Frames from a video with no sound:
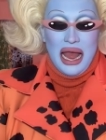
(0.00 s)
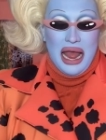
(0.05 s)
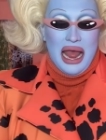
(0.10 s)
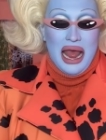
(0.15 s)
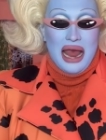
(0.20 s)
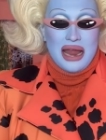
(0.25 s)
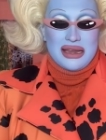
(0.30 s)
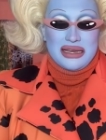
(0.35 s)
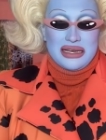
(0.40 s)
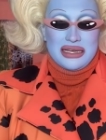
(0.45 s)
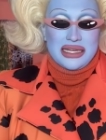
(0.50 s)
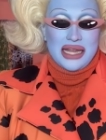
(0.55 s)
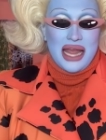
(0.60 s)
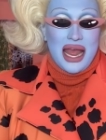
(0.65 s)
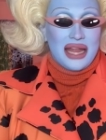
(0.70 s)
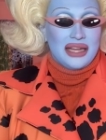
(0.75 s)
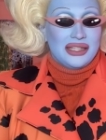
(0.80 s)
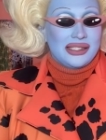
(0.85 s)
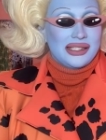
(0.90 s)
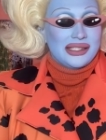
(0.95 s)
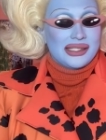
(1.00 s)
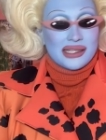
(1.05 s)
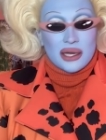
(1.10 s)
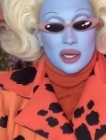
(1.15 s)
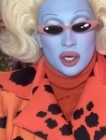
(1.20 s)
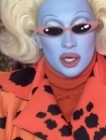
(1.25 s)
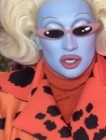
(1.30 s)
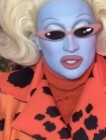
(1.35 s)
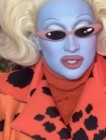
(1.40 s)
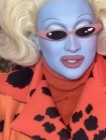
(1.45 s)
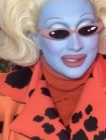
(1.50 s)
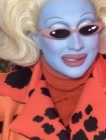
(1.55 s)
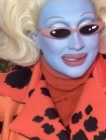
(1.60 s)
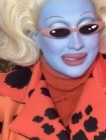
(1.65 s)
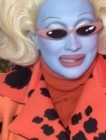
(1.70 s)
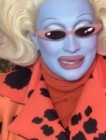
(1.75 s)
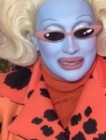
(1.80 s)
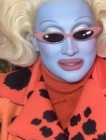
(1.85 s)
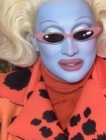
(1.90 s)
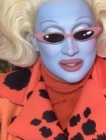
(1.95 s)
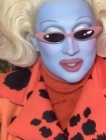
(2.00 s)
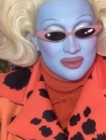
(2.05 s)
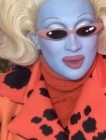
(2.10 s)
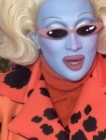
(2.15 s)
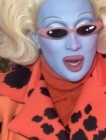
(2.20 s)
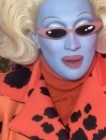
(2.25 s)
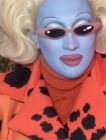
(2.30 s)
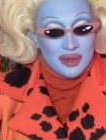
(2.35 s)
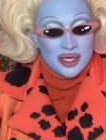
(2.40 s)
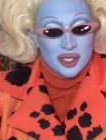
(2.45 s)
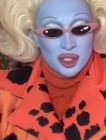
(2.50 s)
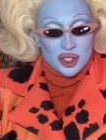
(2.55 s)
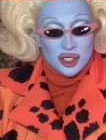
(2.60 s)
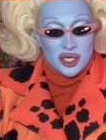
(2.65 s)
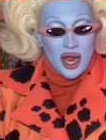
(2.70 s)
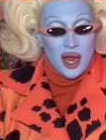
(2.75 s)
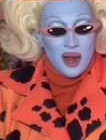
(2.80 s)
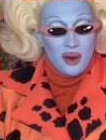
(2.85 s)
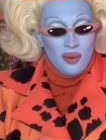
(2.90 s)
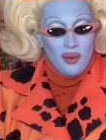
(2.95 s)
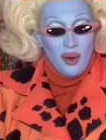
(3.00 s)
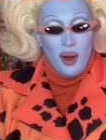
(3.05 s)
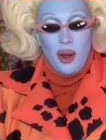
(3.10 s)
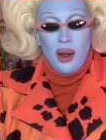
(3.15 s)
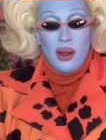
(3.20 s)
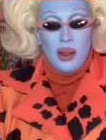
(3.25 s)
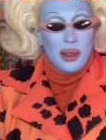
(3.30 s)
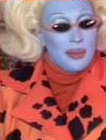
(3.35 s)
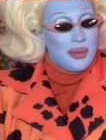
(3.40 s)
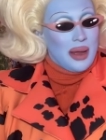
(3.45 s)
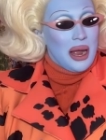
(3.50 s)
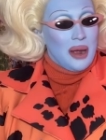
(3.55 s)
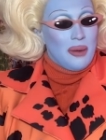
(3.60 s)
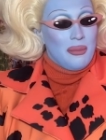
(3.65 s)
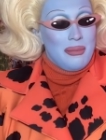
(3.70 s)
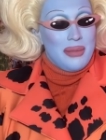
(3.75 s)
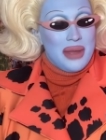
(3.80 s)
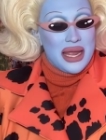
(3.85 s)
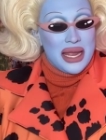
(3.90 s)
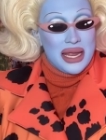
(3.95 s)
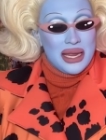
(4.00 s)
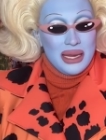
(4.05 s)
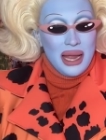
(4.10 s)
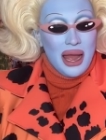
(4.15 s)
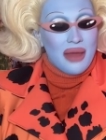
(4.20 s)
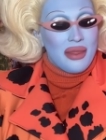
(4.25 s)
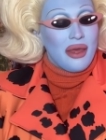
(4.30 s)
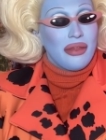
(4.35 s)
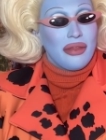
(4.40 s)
and it is a gorgeous stand-up comedy show all about me and the